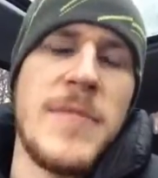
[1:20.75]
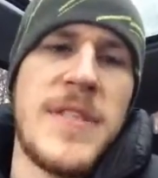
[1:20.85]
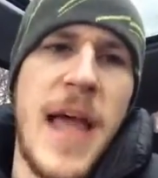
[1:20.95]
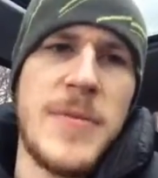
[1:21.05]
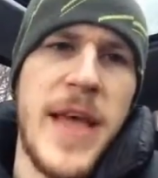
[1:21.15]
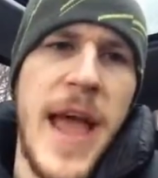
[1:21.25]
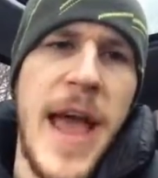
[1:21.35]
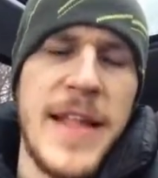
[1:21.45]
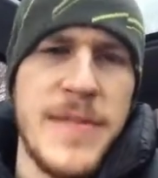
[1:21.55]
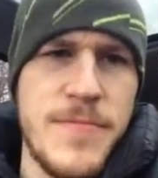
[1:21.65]
Steps
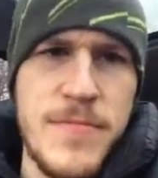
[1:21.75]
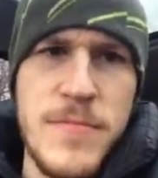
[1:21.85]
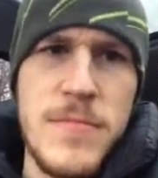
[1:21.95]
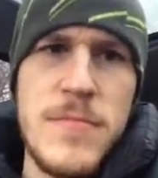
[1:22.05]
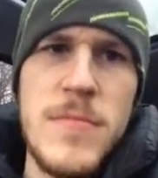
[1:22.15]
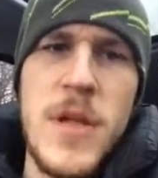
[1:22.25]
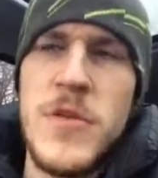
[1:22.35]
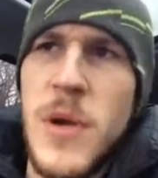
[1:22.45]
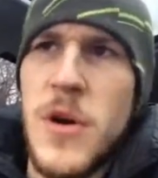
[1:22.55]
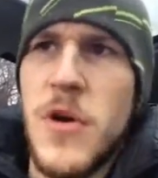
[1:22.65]
ahead,
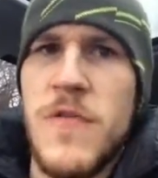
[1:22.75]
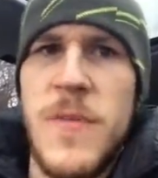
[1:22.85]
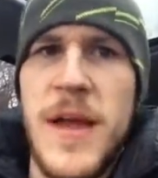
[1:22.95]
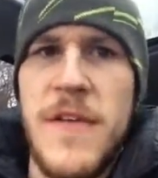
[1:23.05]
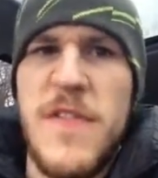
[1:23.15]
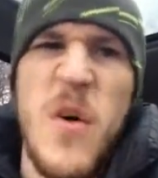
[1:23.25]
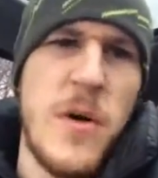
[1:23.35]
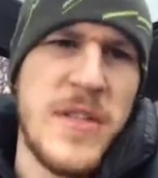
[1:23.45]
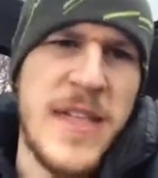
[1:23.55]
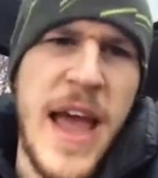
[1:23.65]
so I want to go from like a
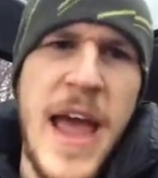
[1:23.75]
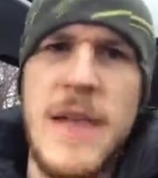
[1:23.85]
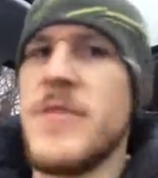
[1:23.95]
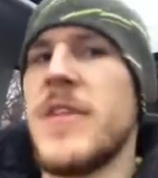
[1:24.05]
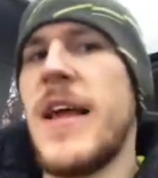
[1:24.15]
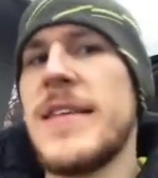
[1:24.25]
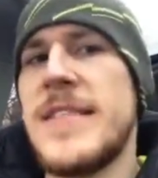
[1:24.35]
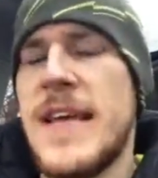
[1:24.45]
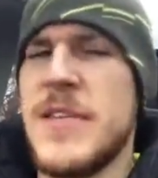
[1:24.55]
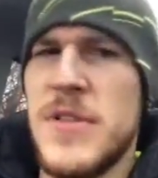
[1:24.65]
4 to 10 to like a
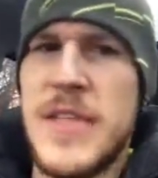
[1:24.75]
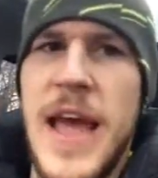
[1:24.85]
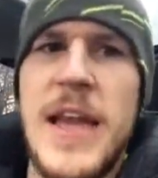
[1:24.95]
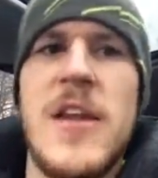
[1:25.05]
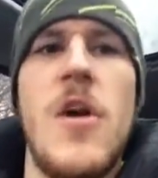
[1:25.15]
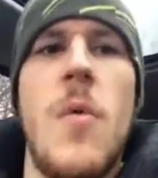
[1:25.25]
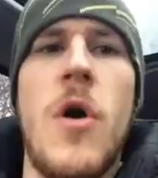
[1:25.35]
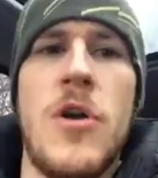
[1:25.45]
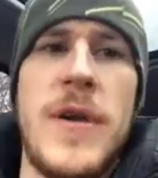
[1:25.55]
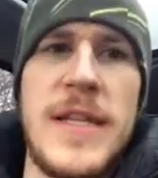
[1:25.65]
6 out of 10,
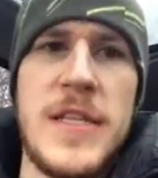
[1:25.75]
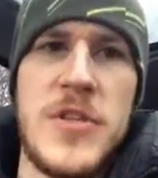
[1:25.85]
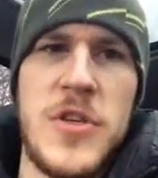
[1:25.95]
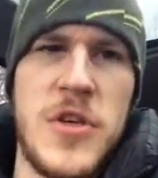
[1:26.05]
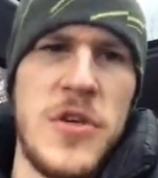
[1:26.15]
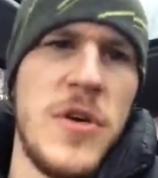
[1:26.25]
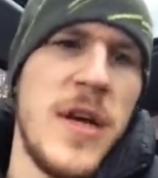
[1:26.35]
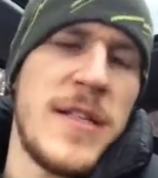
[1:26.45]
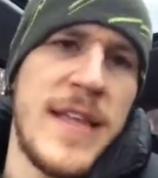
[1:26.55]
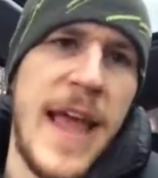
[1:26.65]
what do I need to do
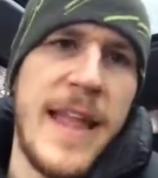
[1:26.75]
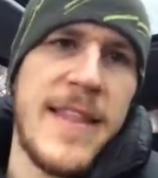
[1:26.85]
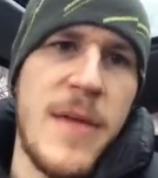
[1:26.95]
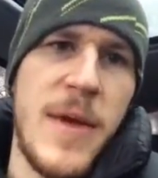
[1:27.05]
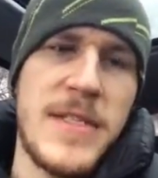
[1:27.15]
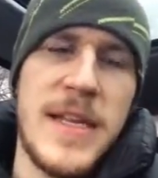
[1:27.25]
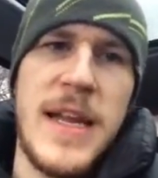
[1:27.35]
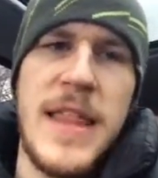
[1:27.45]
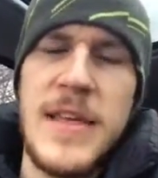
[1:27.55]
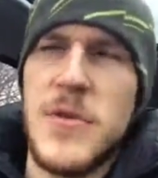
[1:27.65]
to get there,
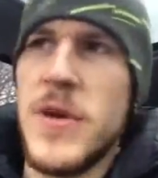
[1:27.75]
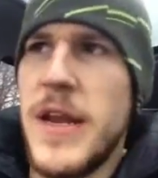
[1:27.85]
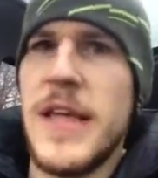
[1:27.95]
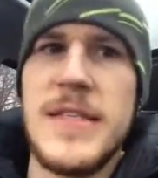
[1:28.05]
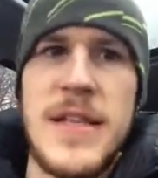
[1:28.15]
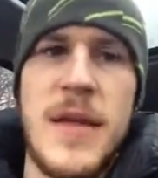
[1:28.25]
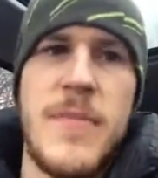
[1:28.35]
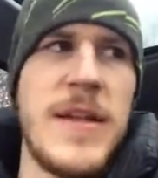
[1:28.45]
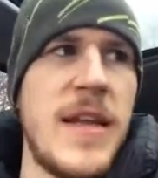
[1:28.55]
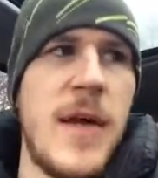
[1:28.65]
basically, and that's all it is, and like
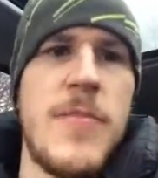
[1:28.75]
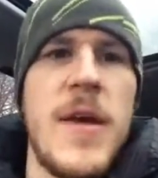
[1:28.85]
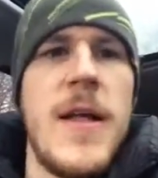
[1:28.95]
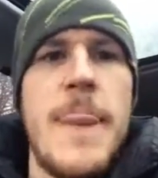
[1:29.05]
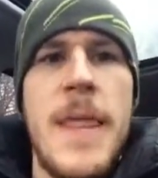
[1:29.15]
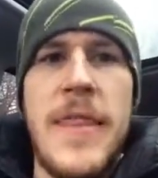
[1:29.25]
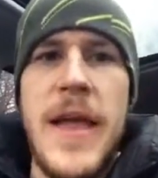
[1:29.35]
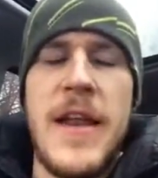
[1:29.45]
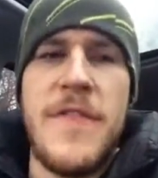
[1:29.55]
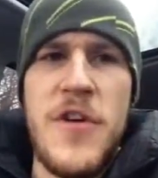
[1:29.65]
building up, and
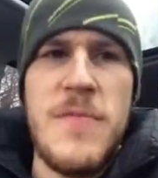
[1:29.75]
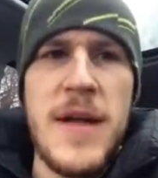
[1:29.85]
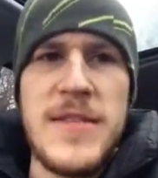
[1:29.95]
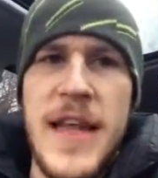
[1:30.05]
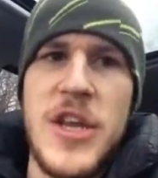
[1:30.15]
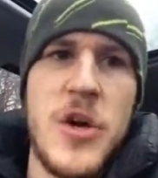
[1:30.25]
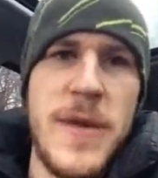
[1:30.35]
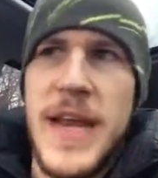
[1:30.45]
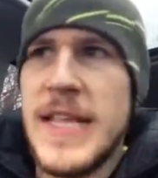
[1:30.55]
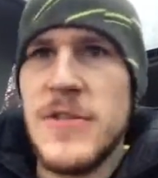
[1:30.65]
then in a few months again, you're going
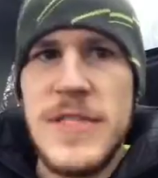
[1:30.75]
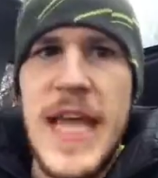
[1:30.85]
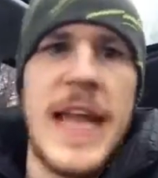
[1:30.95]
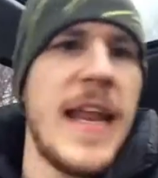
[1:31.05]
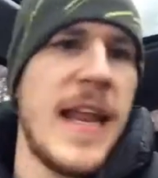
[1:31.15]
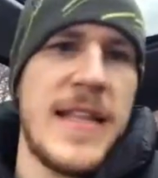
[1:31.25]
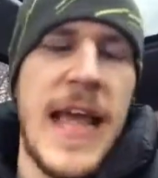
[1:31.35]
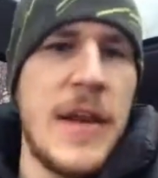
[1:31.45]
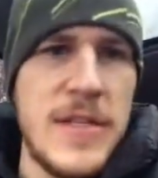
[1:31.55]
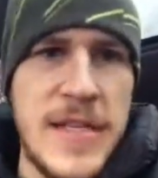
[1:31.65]
to be an 8 out of 10, and a
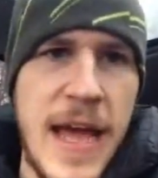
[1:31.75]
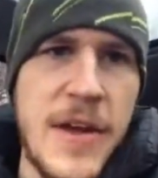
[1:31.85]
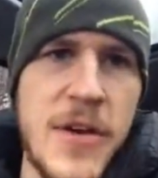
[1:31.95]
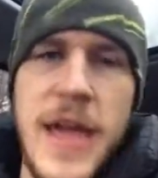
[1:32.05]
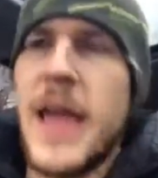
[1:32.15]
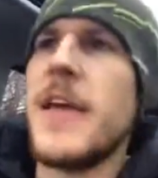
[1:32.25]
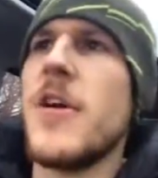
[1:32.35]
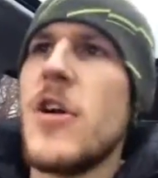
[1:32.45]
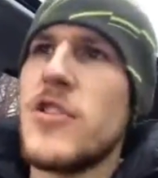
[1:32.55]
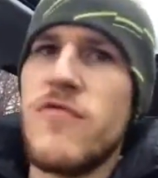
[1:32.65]
10 out of 10, okay,
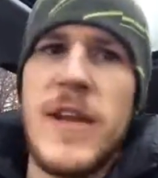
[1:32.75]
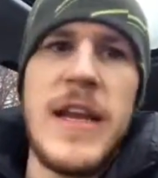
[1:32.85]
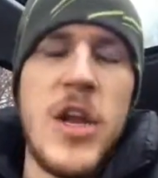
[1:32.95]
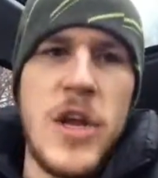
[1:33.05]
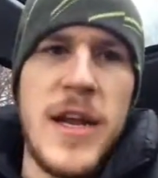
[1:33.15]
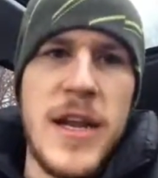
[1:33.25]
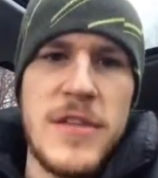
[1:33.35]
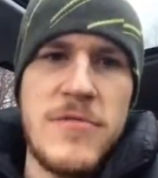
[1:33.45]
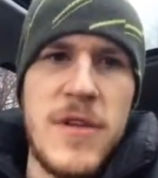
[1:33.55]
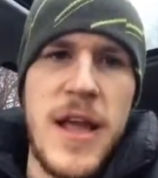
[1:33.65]
so really looking at
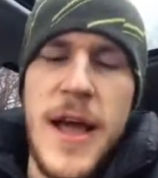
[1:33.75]
this